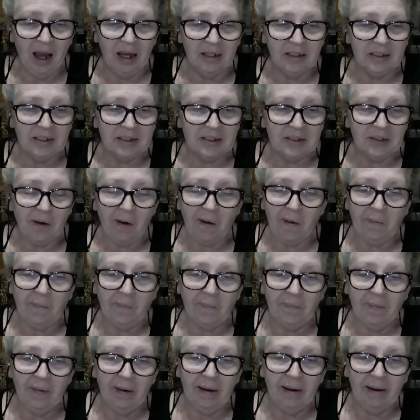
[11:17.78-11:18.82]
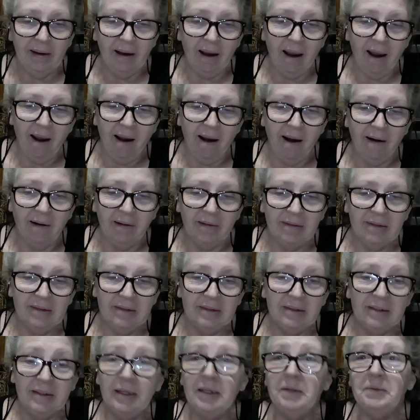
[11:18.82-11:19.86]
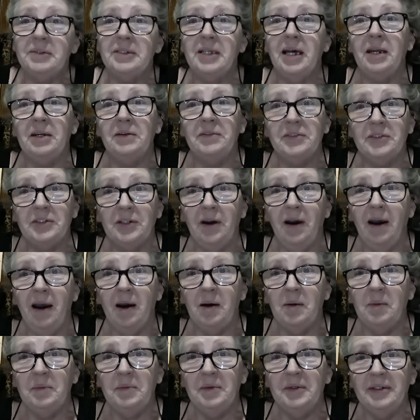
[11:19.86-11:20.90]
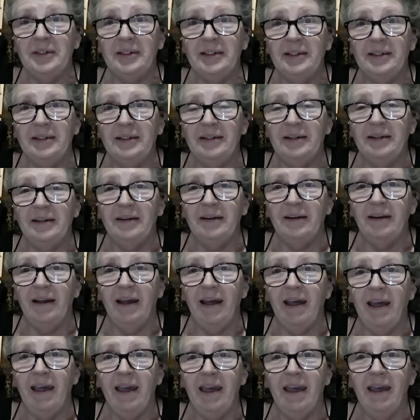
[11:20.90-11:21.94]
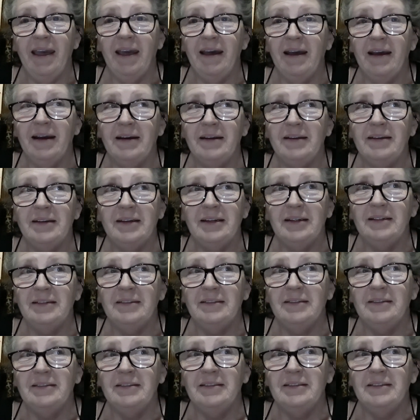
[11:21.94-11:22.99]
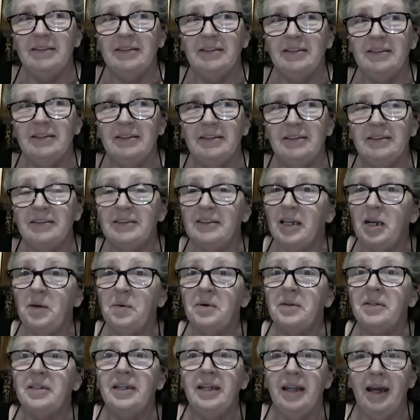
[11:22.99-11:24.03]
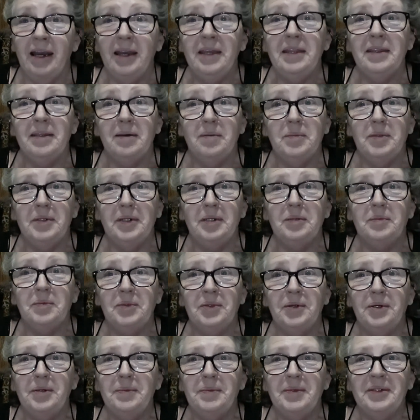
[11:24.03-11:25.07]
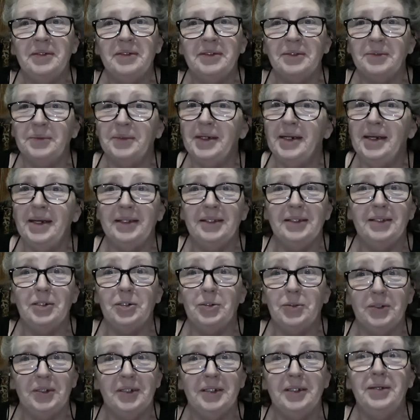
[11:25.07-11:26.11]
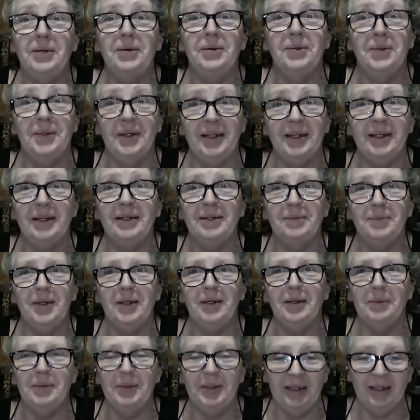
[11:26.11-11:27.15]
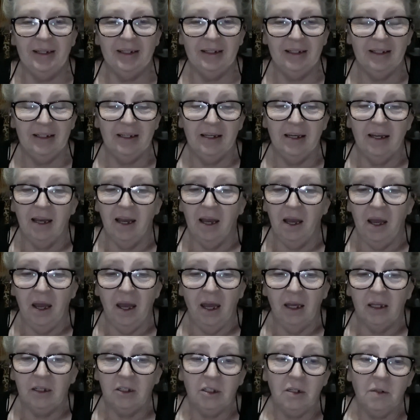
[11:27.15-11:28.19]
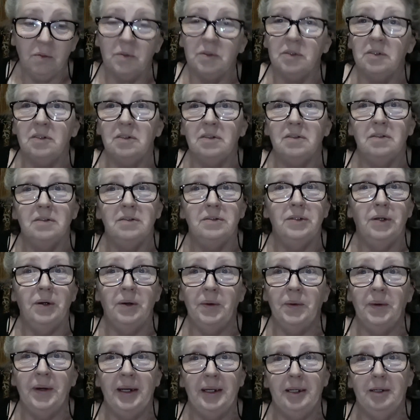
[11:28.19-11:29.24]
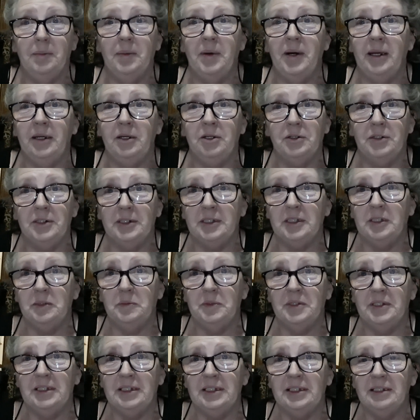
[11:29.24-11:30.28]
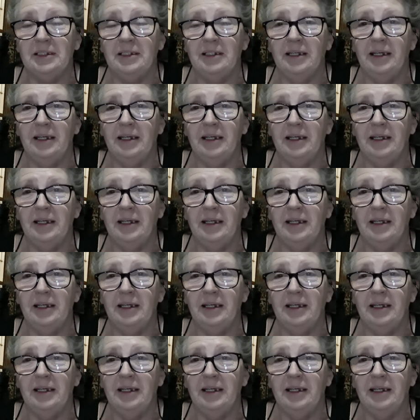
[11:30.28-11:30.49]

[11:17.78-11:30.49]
So, he was out of a job. And they were denying them unemployment. So we had literally no income coming in. There was no way to buy Christmas.